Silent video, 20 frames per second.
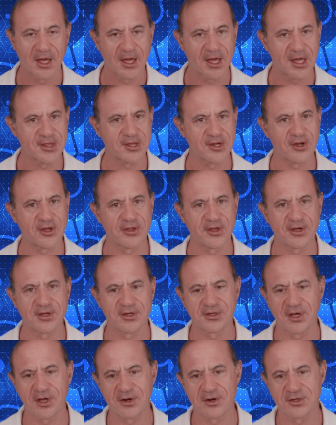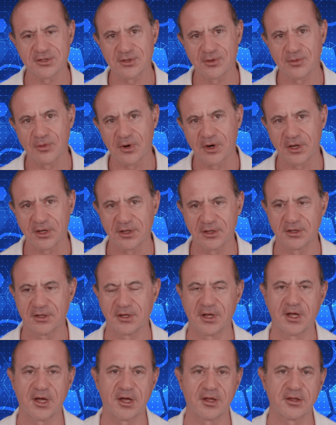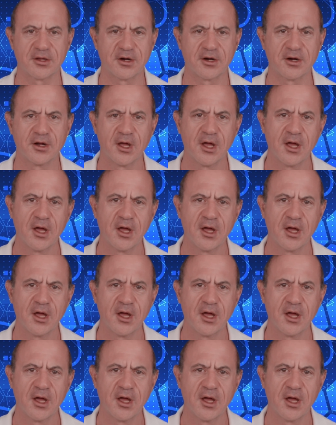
and that all the containers are working together.